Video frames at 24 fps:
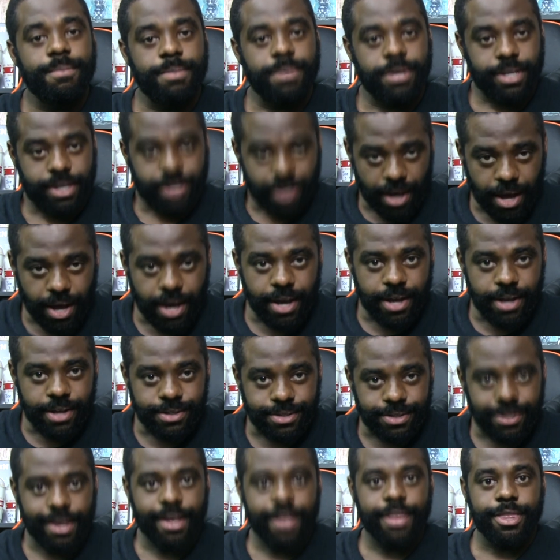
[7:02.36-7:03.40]

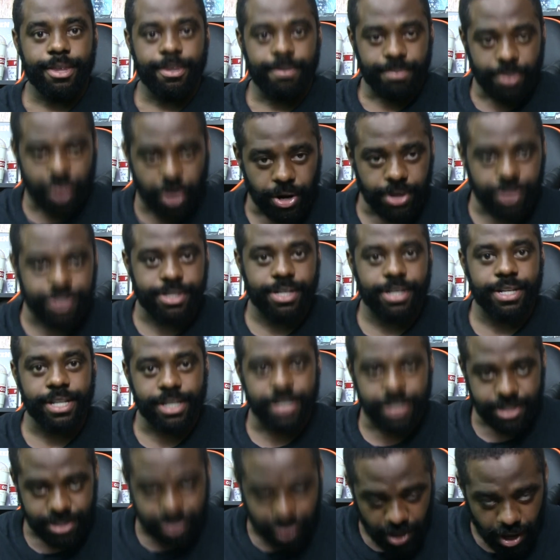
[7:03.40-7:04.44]
because the person
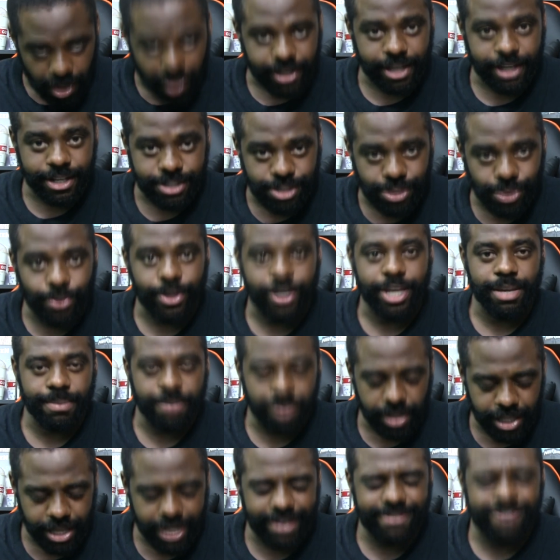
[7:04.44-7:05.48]
he's talking to he
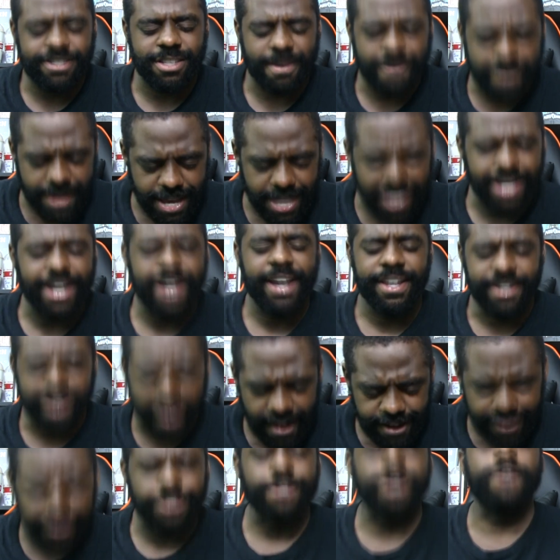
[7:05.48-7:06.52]
believes to be an
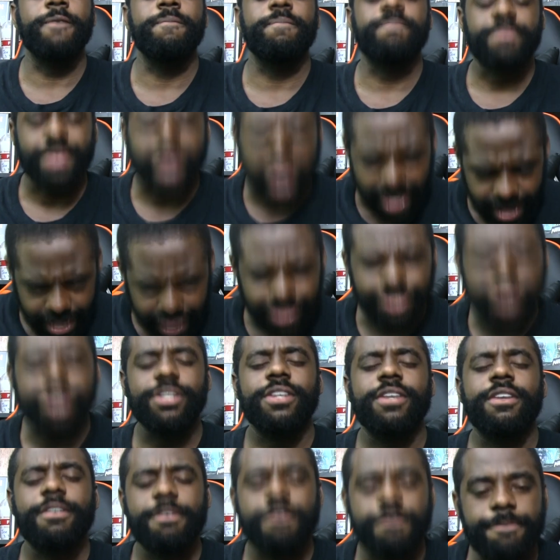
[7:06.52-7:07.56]
underage
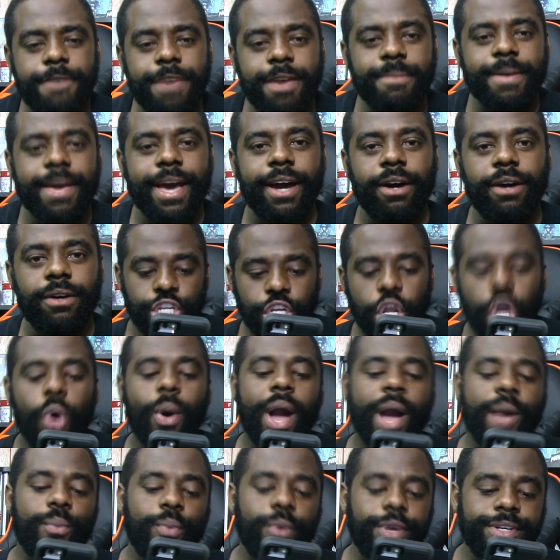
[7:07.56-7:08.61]
Female. No,
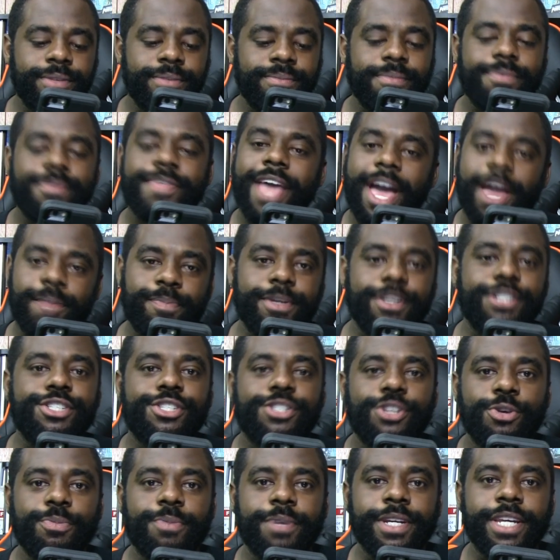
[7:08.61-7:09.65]
I wouldn't. That'd be
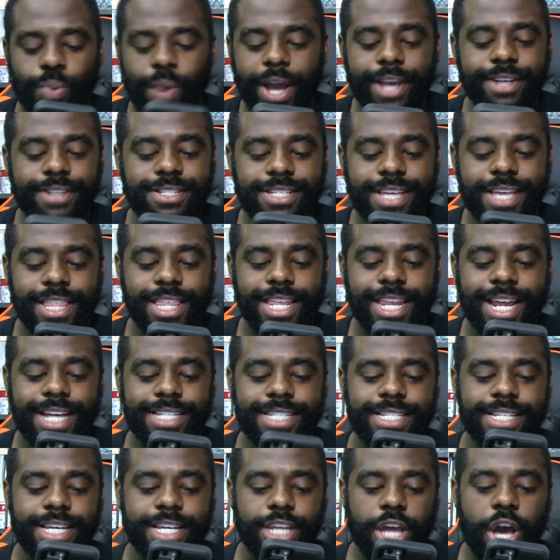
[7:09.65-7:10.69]
stupid. Why you say that? I
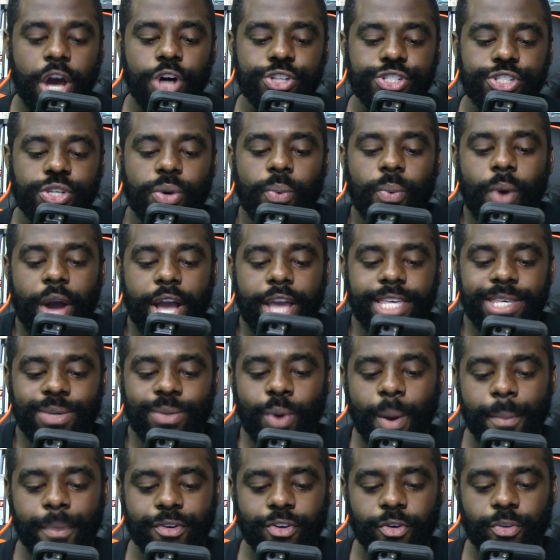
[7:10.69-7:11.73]
said, oh, so what? You
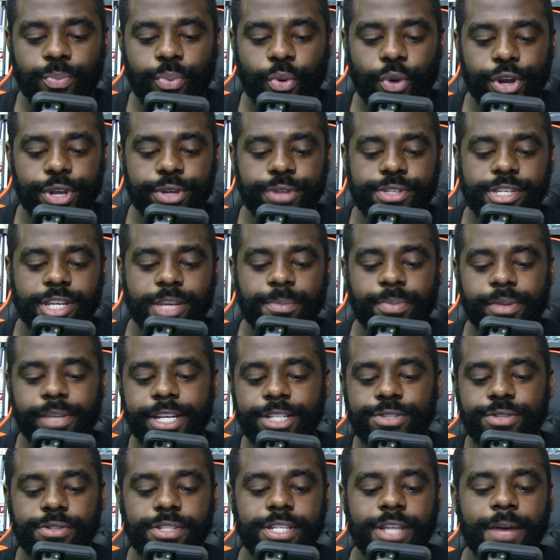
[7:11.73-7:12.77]
want me to report you to the
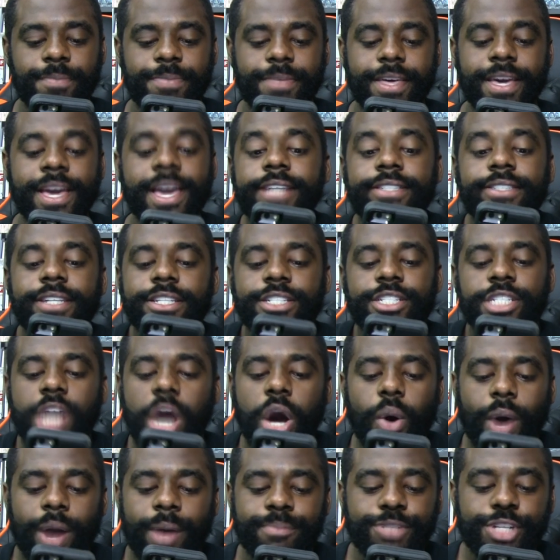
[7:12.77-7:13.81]
police or something? He says,
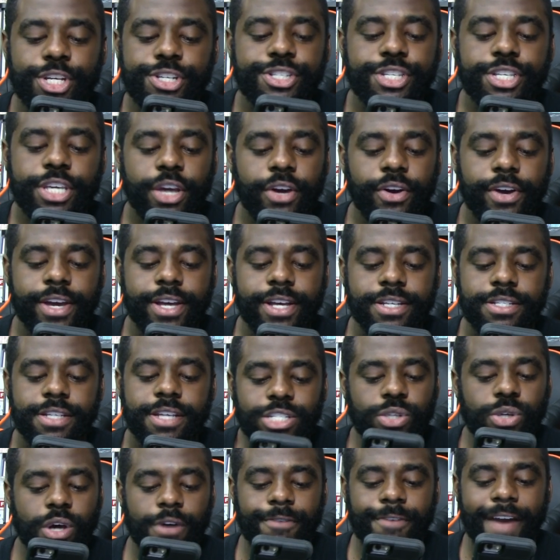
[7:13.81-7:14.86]
no, I'm just curious.
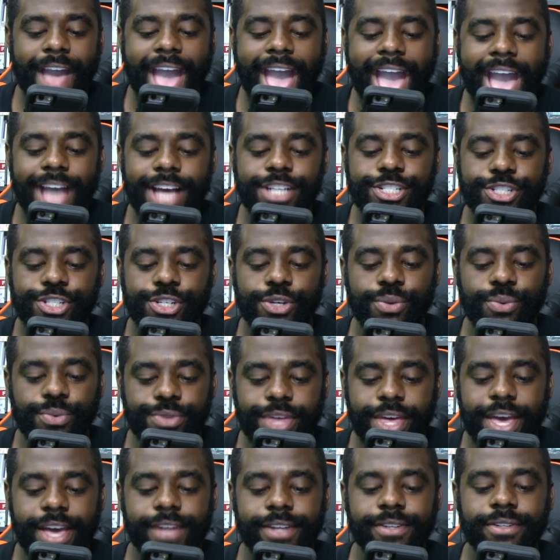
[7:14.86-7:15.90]
So if I asked you
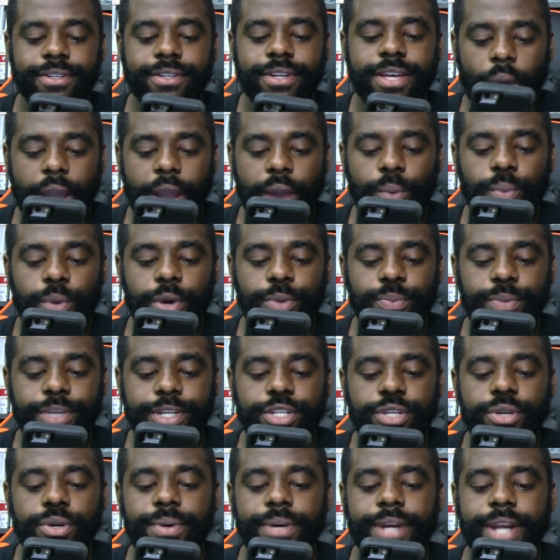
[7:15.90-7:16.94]
then, where would we
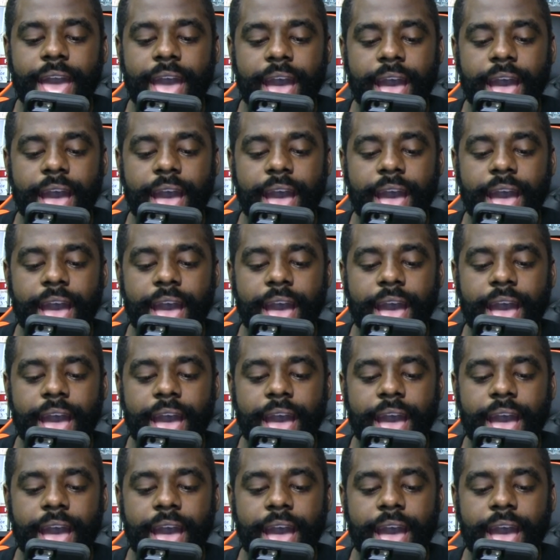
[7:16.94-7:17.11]
do it